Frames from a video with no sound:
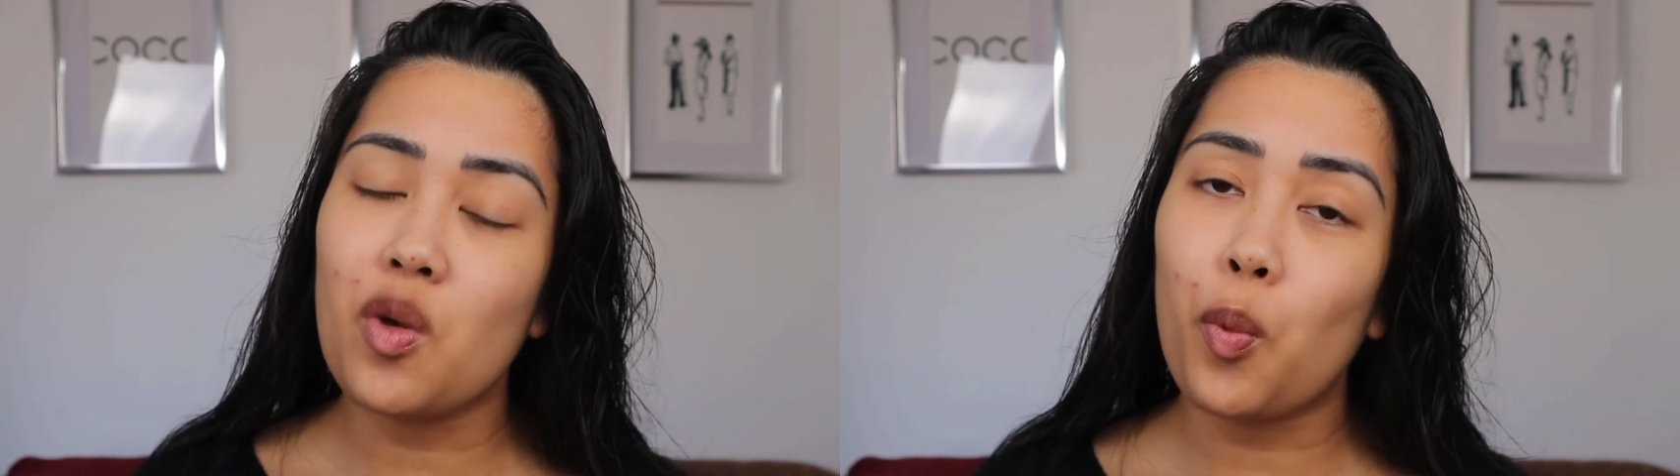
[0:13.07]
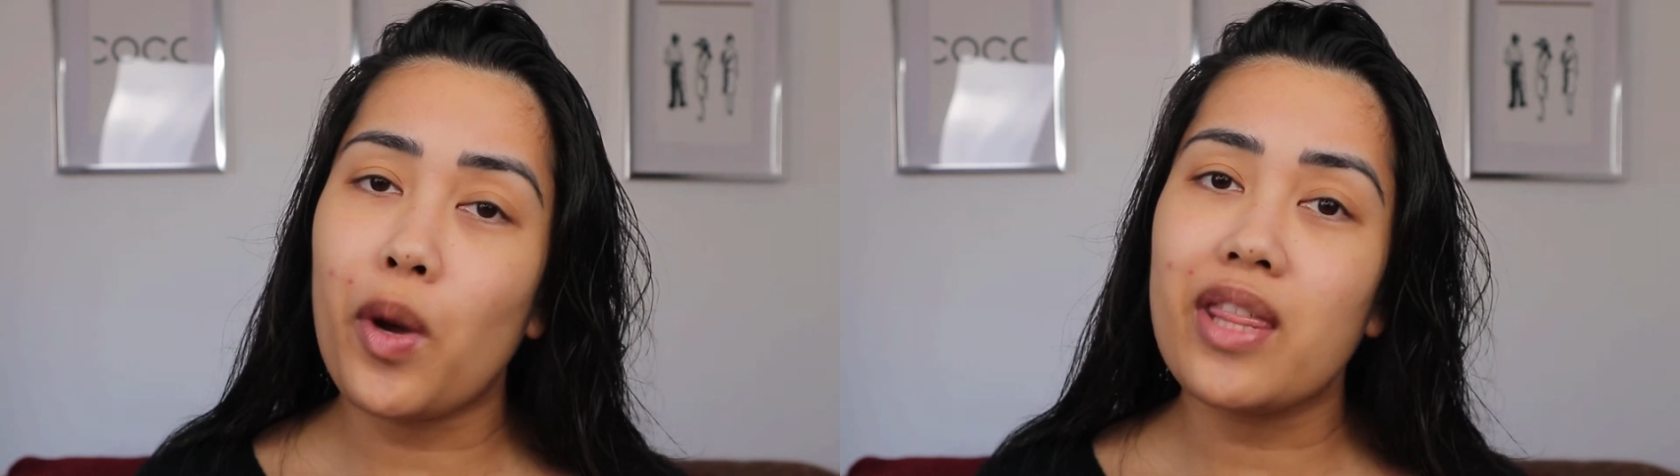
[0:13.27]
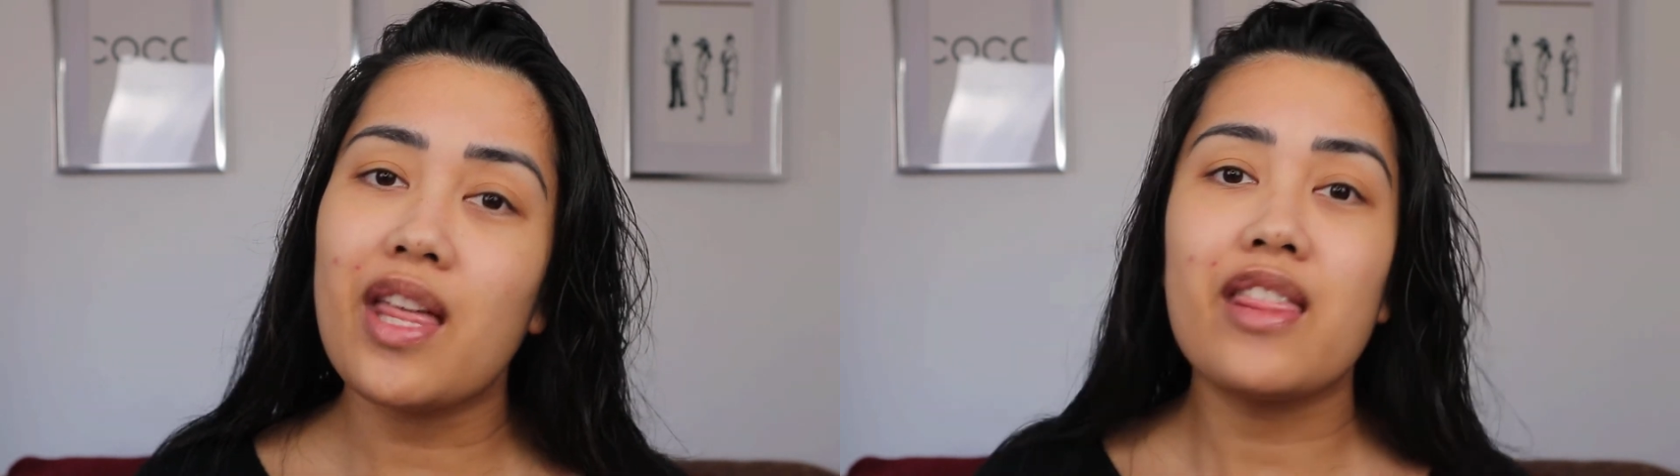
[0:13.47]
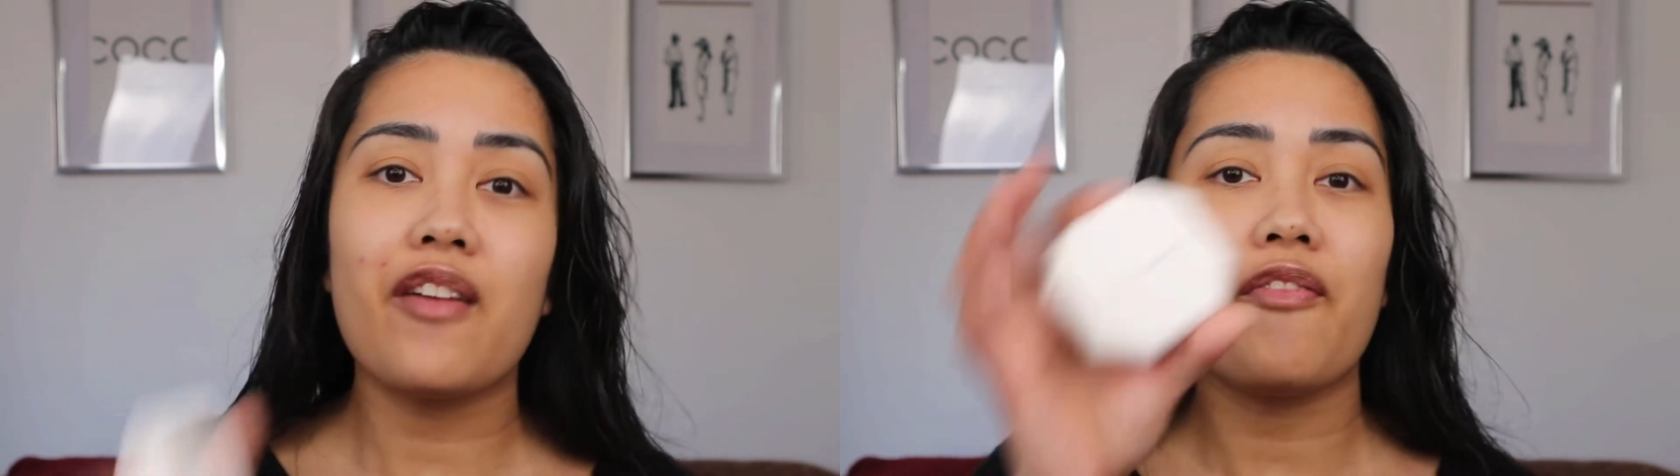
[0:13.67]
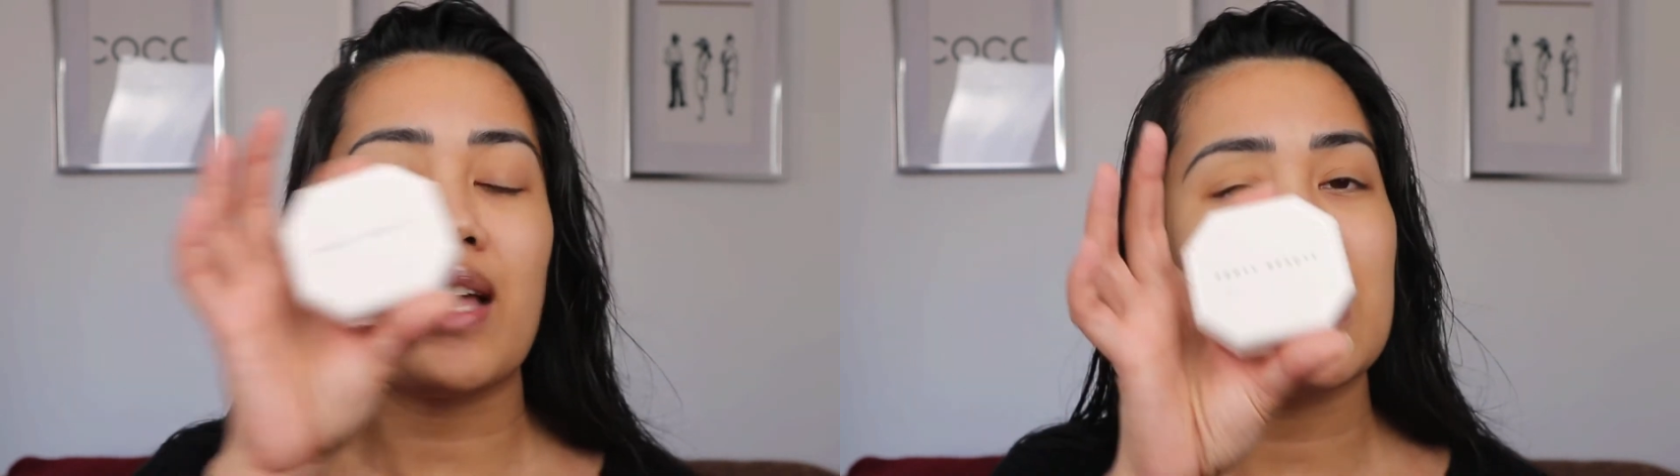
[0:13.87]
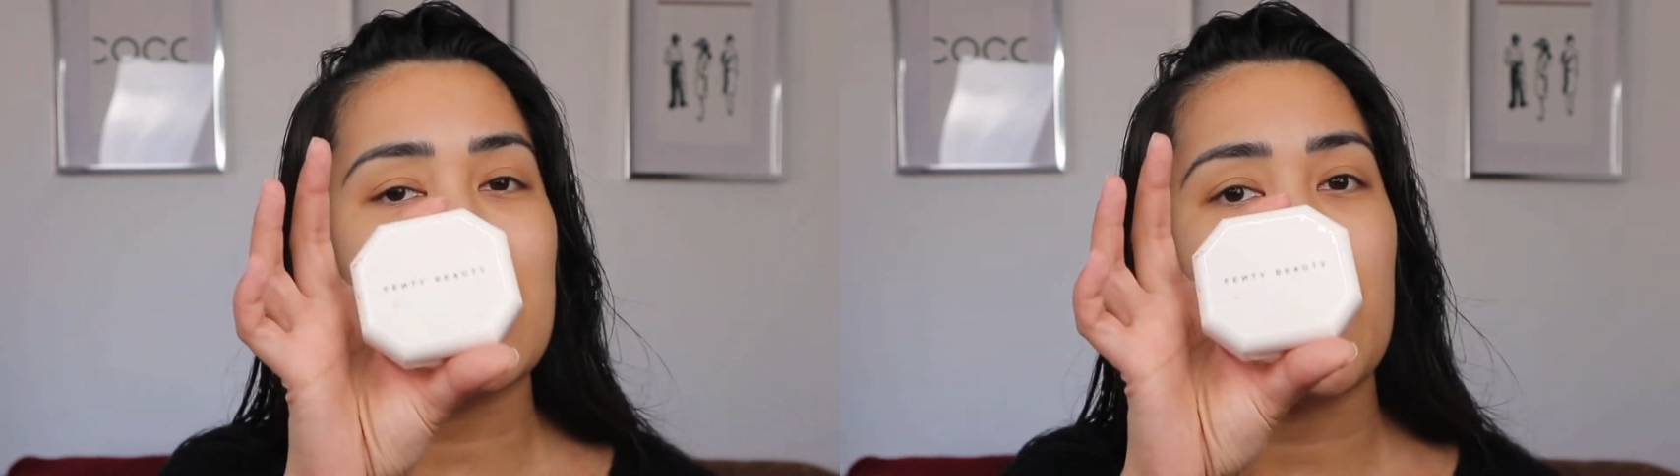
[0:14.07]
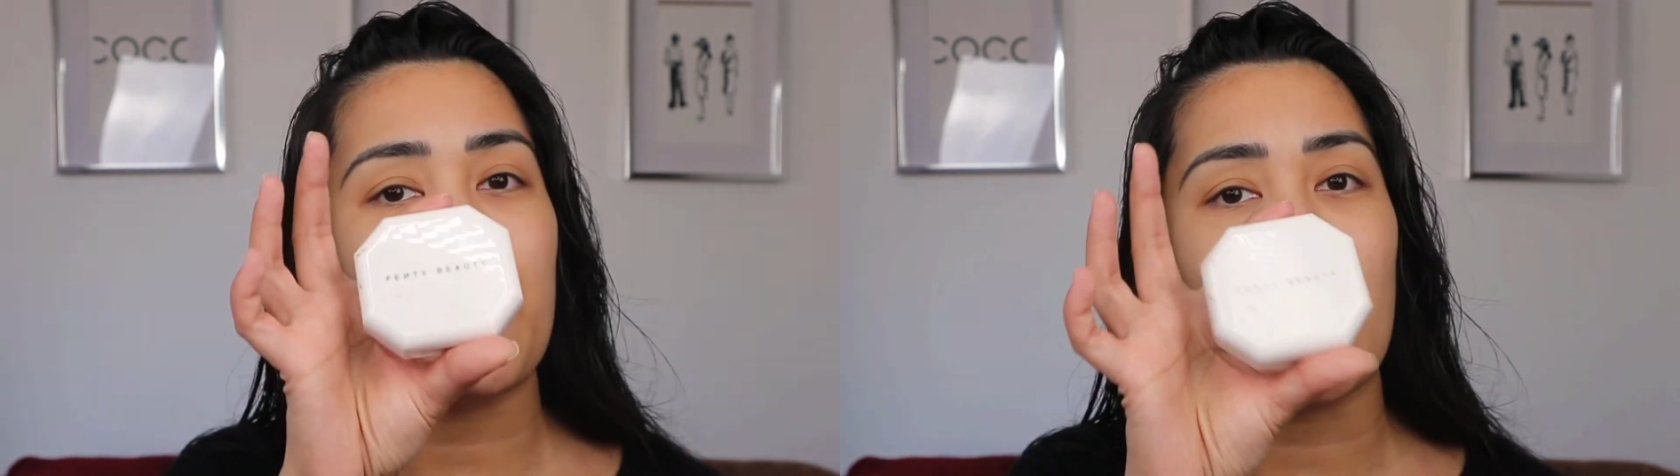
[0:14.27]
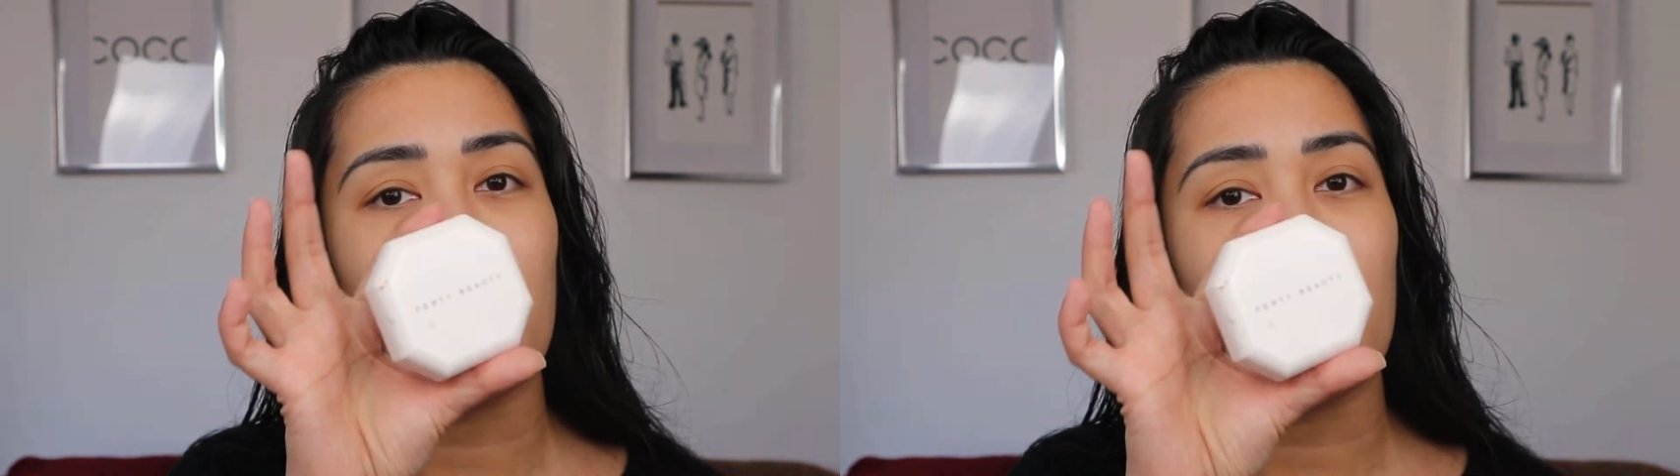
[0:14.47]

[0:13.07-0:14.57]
with the Fenty powder